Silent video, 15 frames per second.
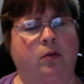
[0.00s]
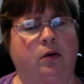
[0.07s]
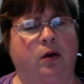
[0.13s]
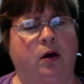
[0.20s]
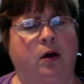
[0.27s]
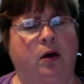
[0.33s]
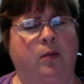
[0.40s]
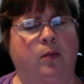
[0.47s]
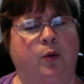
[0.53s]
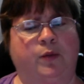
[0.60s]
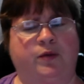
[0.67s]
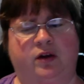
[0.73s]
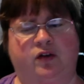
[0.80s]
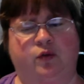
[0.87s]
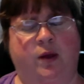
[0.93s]

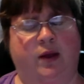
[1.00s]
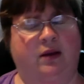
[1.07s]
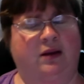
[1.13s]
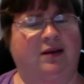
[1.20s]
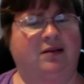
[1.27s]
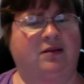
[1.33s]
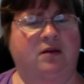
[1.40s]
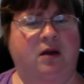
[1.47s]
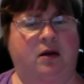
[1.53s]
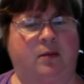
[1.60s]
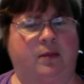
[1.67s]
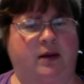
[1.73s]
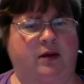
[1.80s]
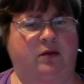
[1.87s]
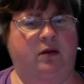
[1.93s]
Homosexuality is not a
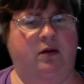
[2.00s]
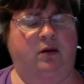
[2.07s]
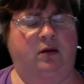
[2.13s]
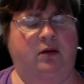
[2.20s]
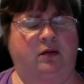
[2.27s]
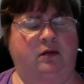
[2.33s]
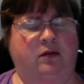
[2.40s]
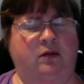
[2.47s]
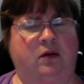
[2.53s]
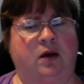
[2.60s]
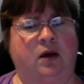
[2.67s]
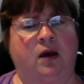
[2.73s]
mental illness.